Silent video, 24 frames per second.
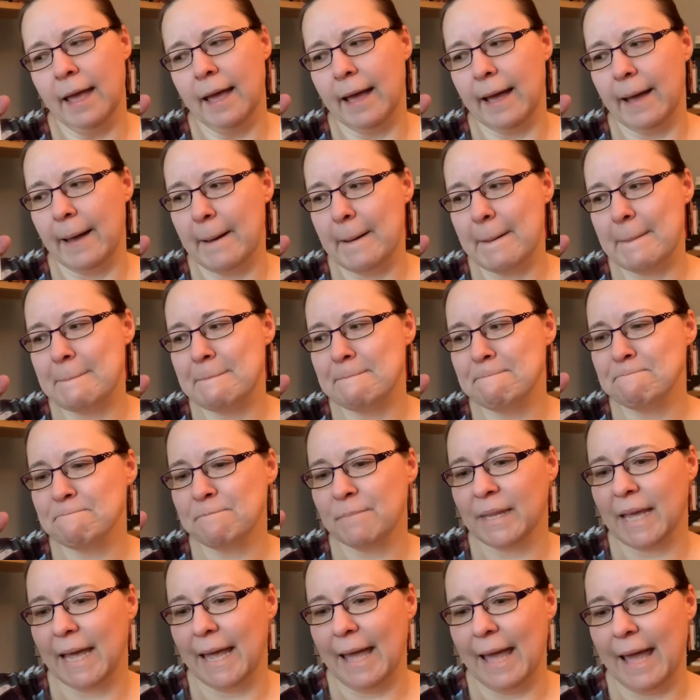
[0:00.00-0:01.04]

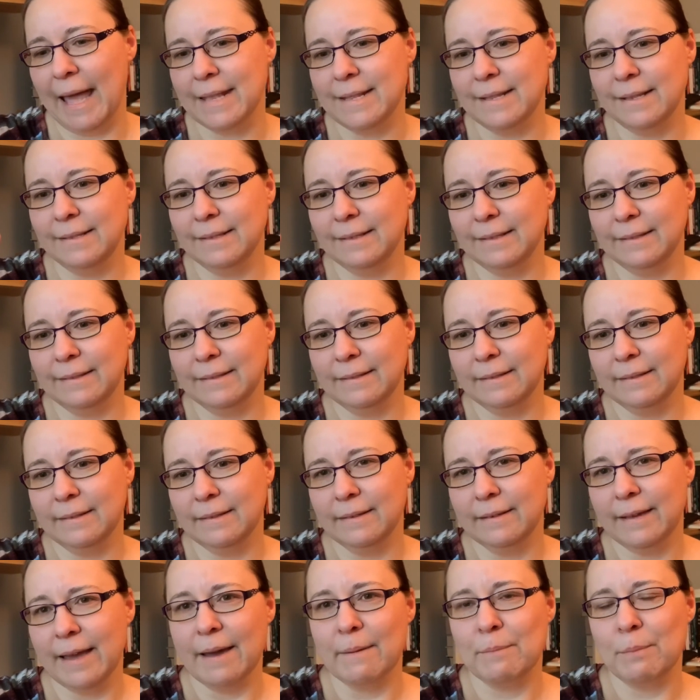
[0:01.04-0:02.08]
And
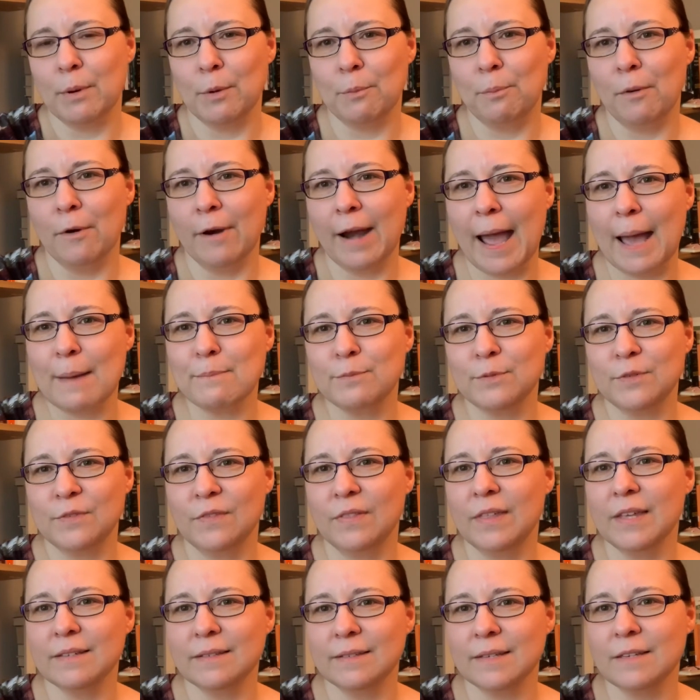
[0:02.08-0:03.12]
yeah, perhaps
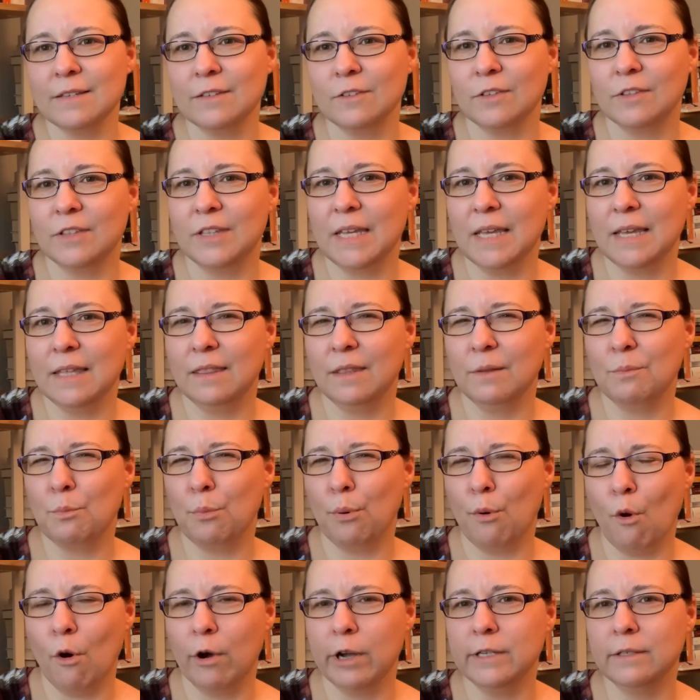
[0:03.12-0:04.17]
this is the
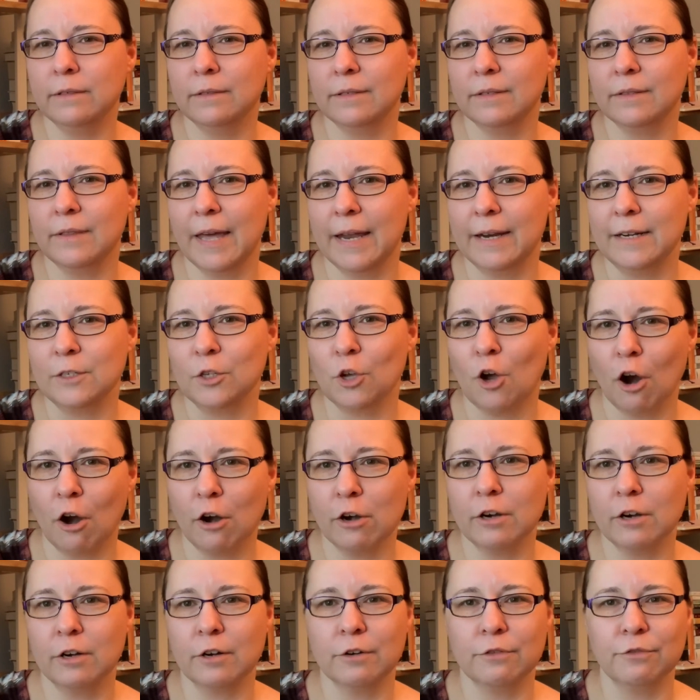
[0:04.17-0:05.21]
point that is
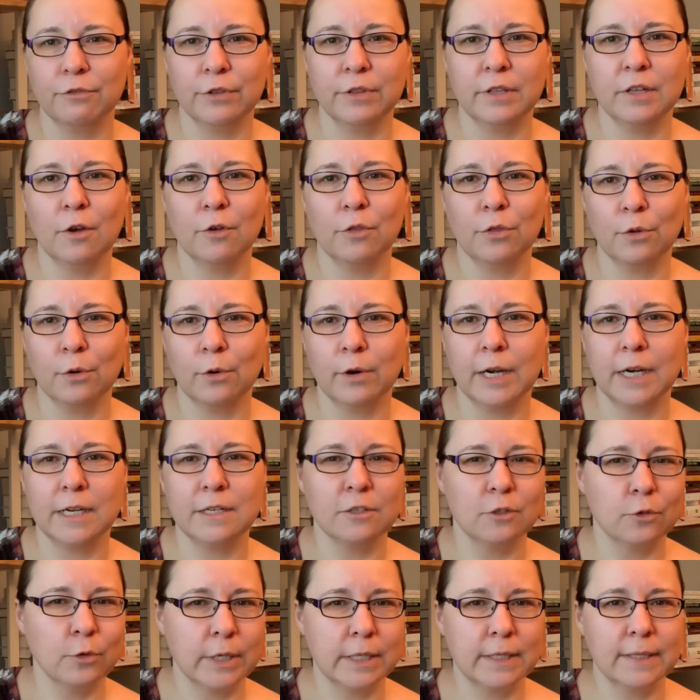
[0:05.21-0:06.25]
harder for the authorities
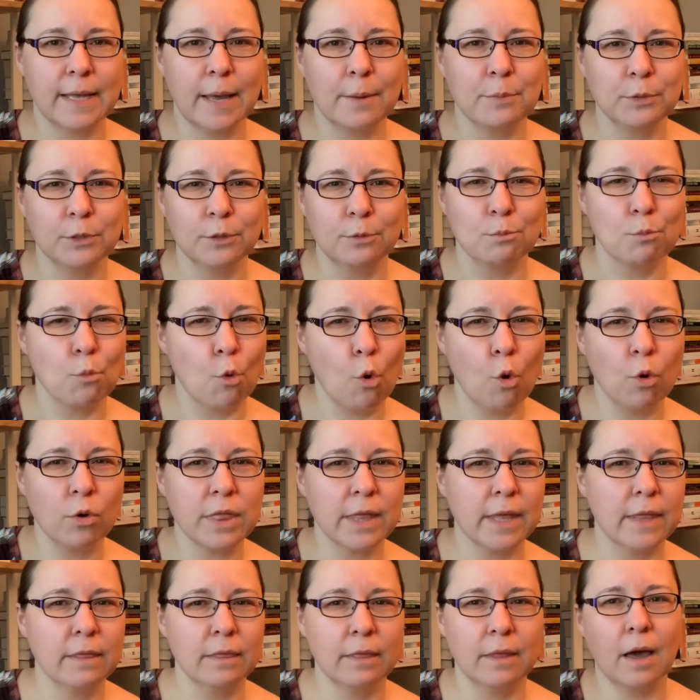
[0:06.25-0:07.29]
to accept, more
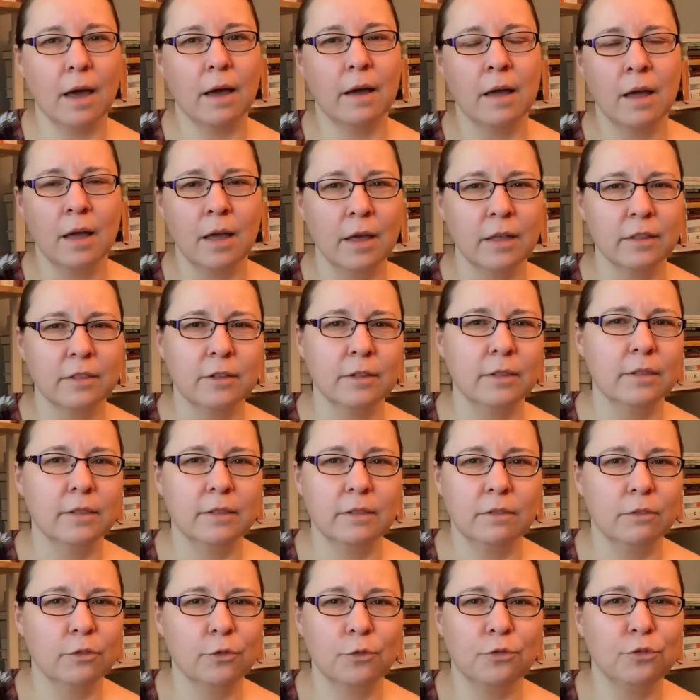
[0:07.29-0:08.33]
than the
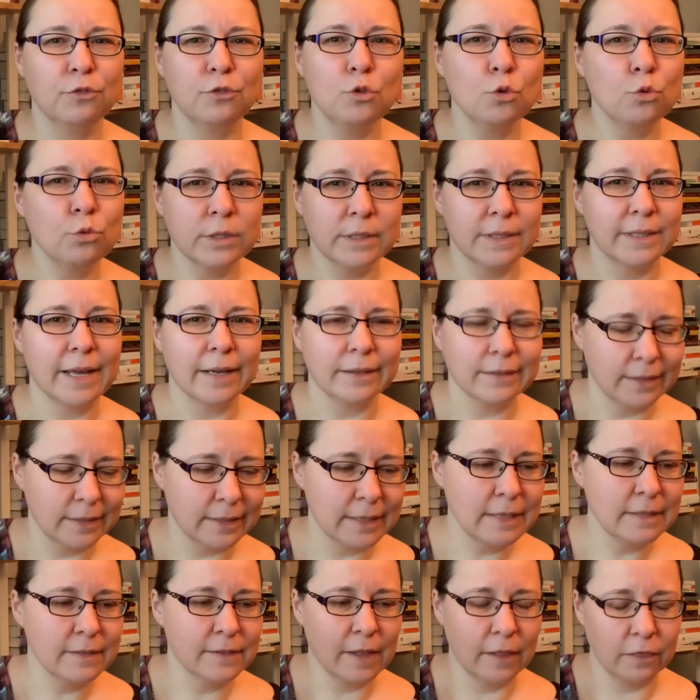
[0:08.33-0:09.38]
few sex
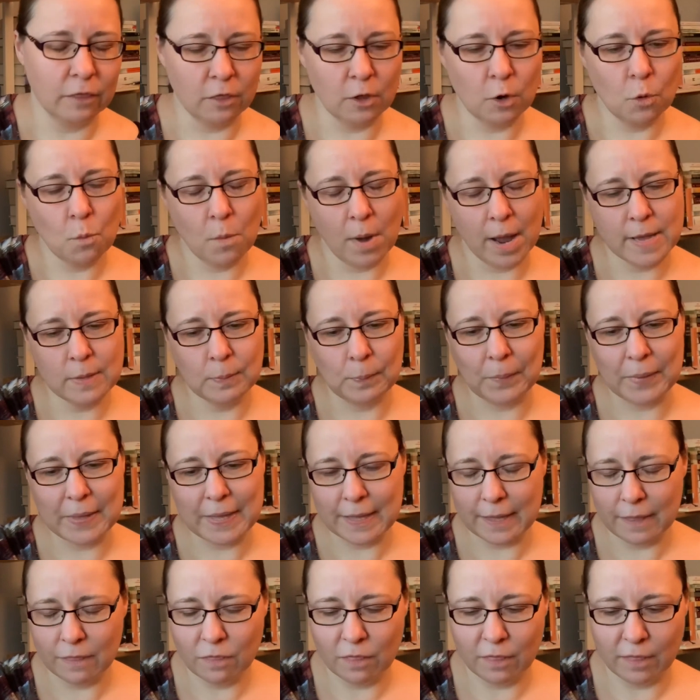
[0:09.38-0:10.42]
scenes that there might
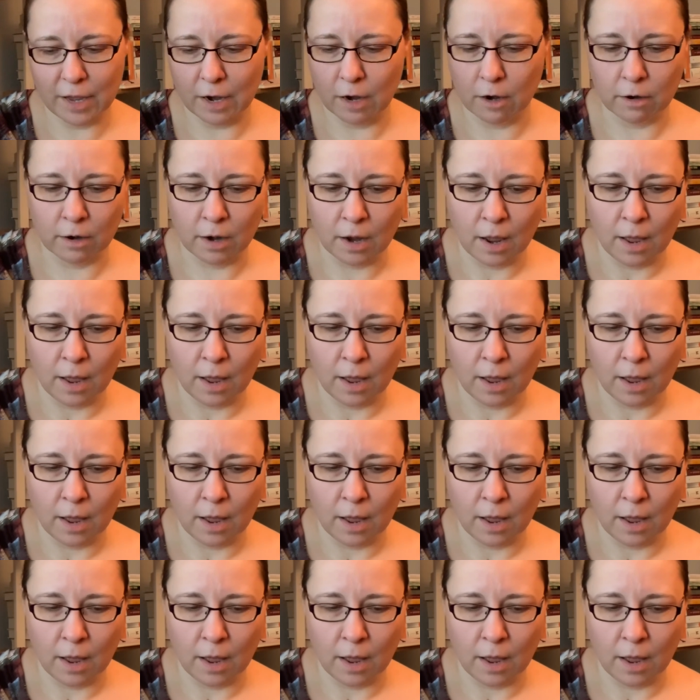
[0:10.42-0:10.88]
be in there.